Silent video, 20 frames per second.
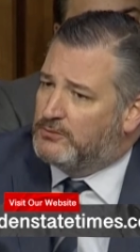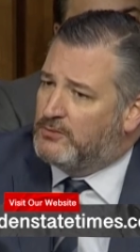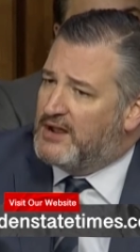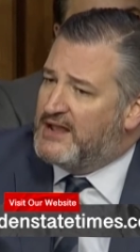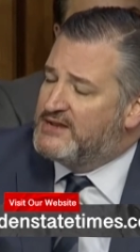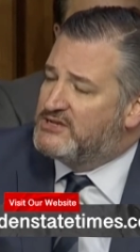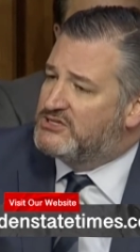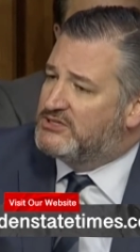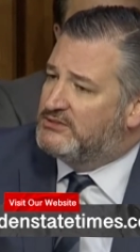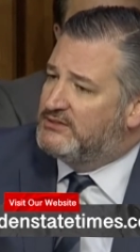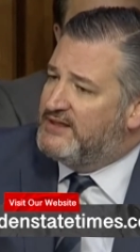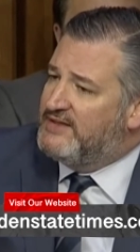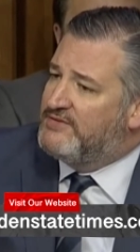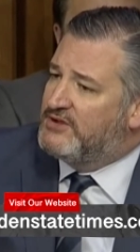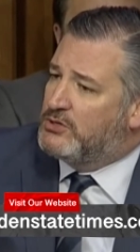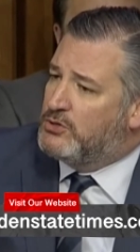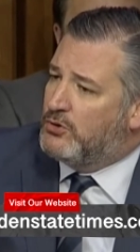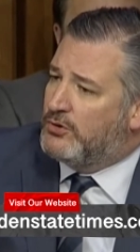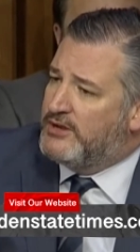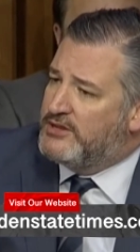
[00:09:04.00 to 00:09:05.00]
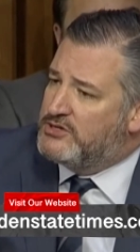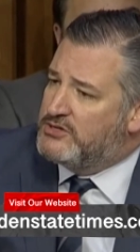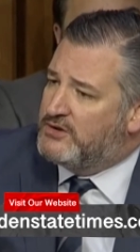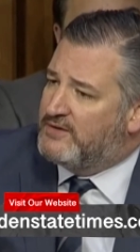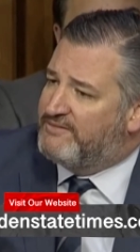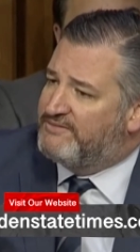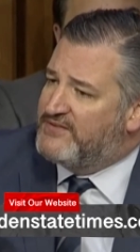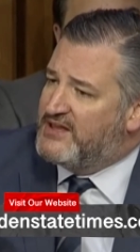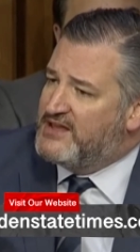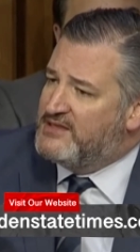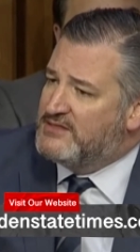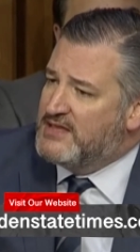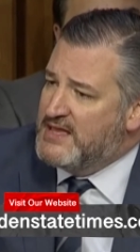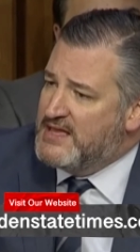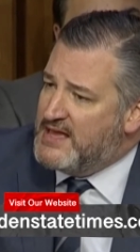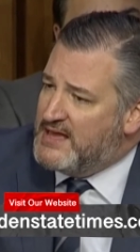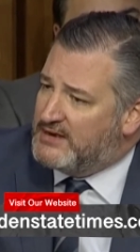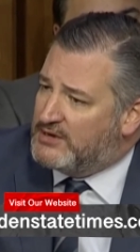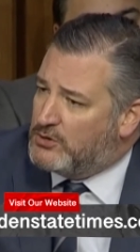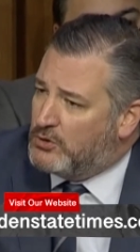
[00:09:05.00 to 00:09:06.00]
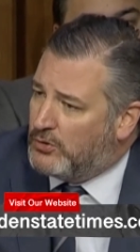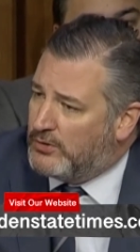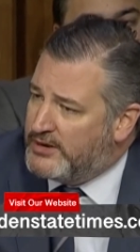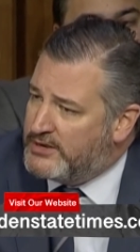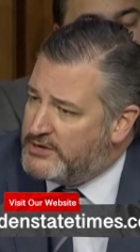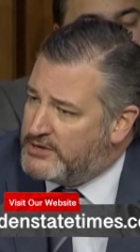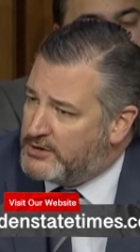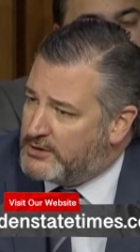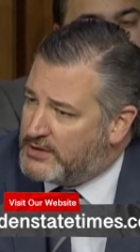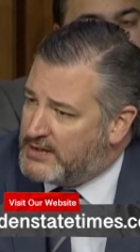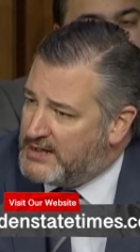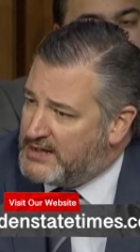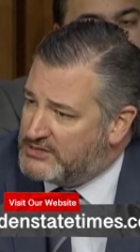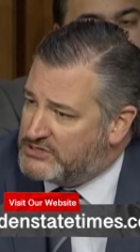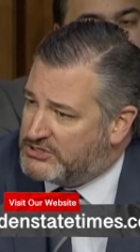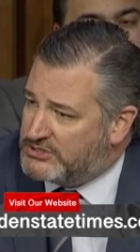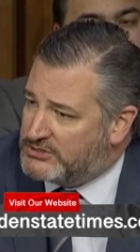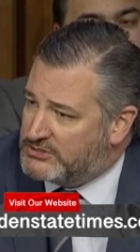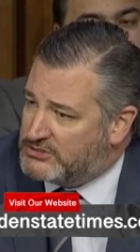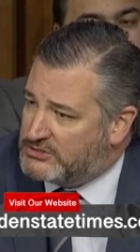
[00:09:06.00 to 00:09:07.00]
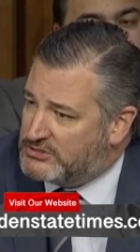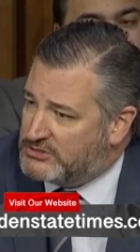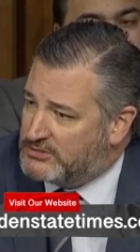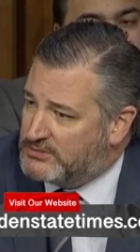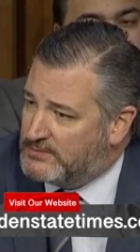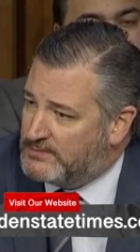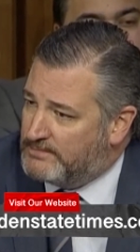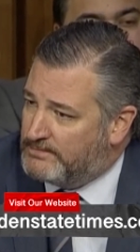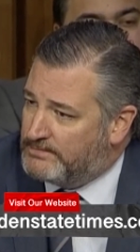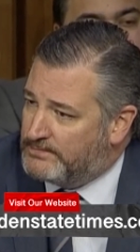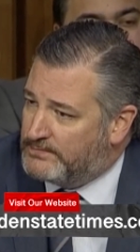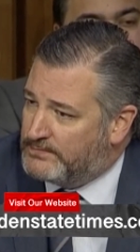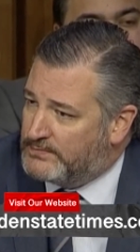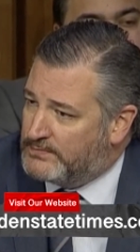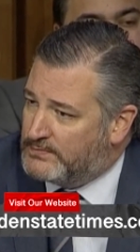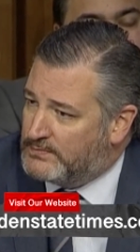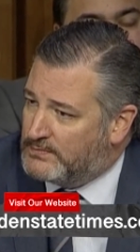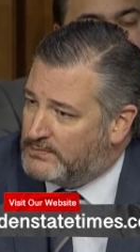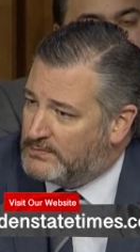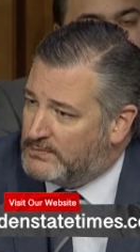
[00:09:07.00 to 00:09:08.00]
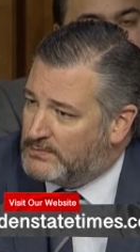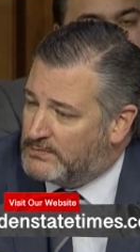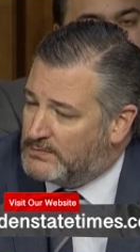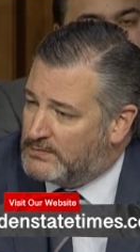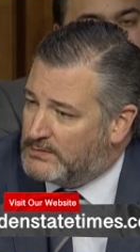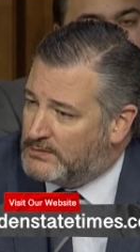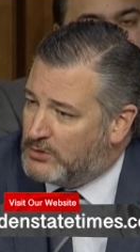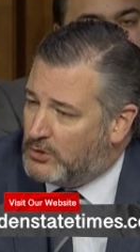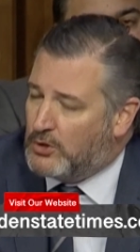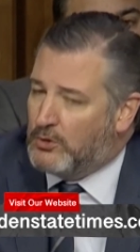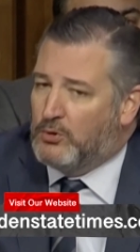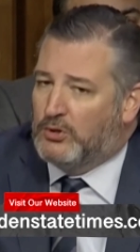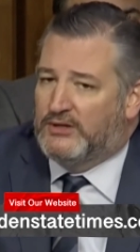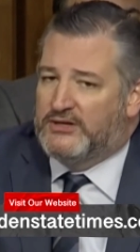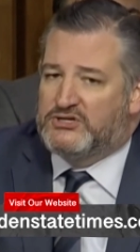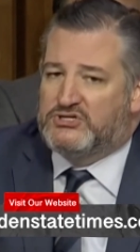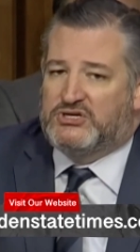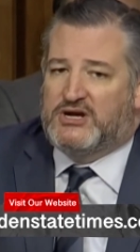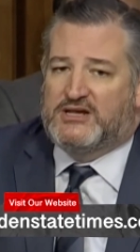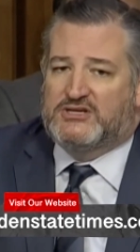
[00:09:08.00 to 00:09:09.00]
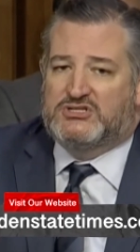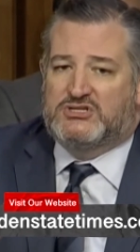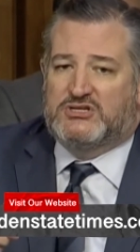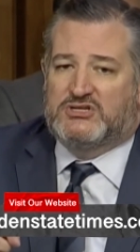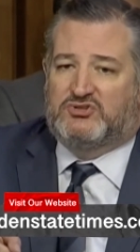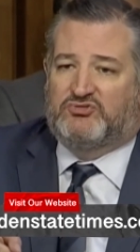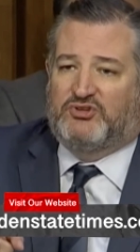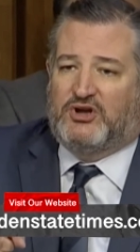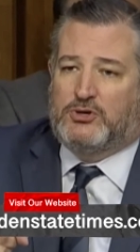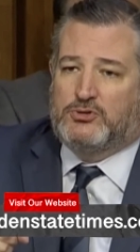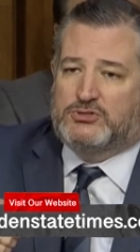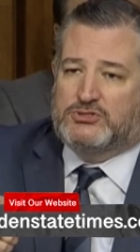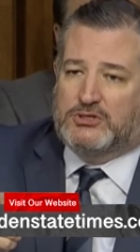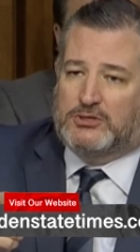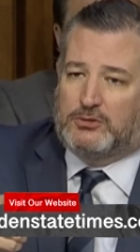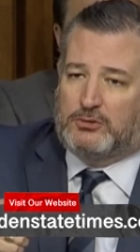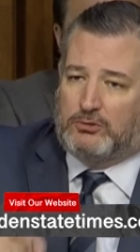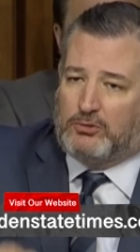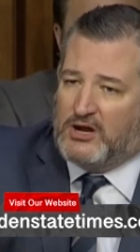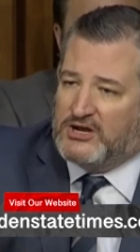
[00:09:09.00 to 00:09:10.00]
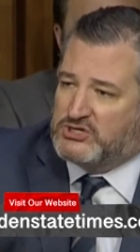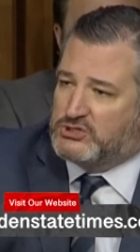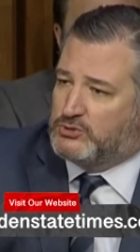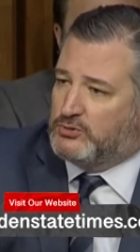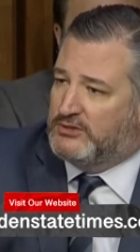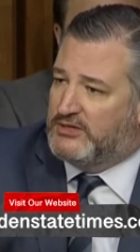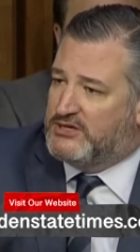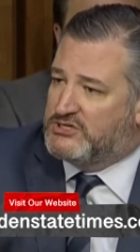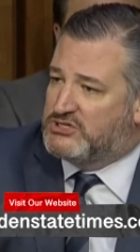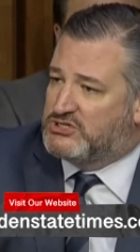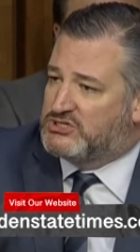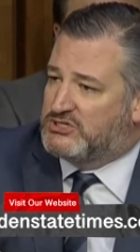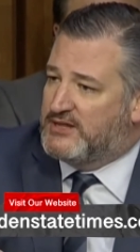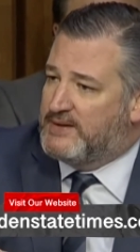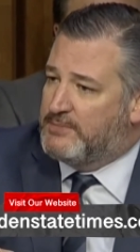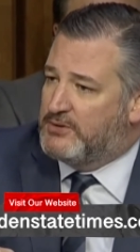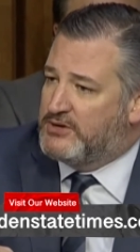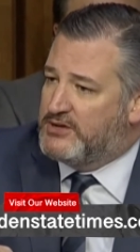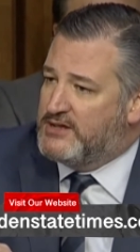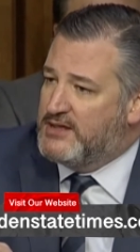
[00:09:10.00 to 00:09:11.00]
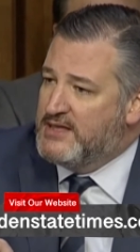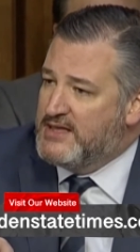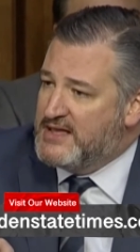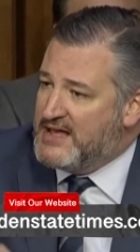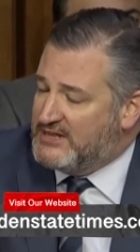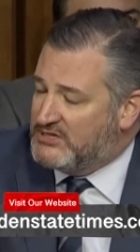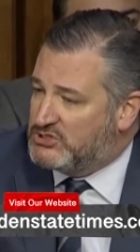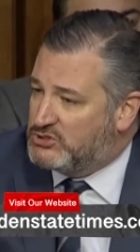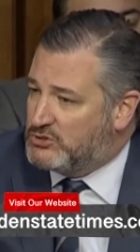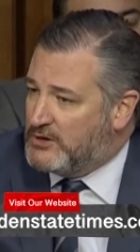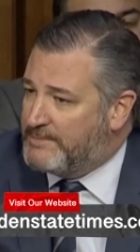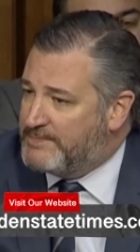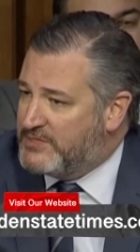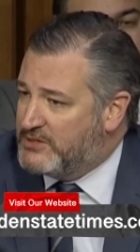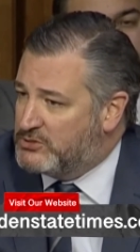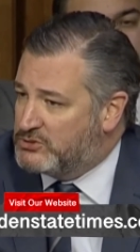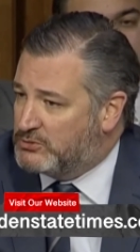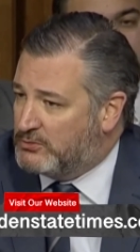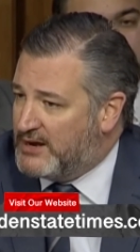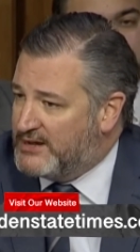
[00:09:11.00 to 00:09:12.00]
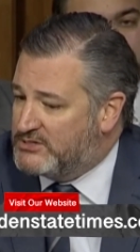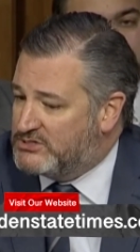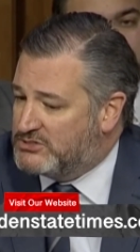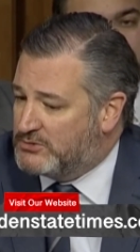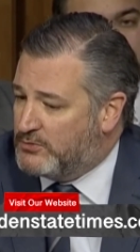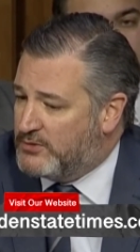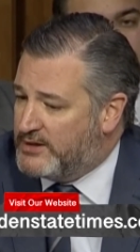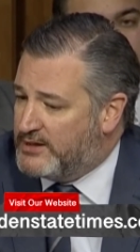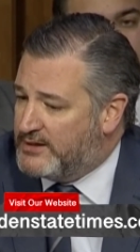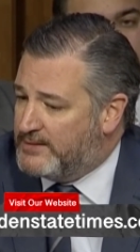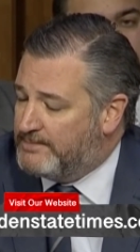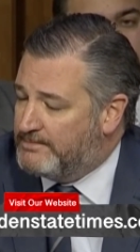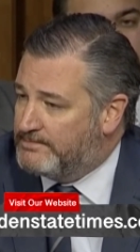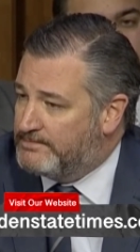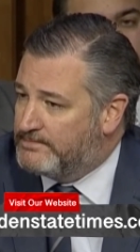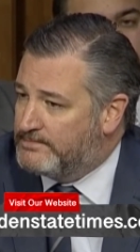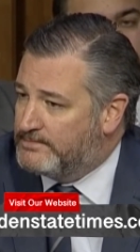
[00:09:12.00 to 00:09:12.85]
your right to live according to your faith and according to your conscience? Or will a justice vote to crush religious liberty and strip those rights away?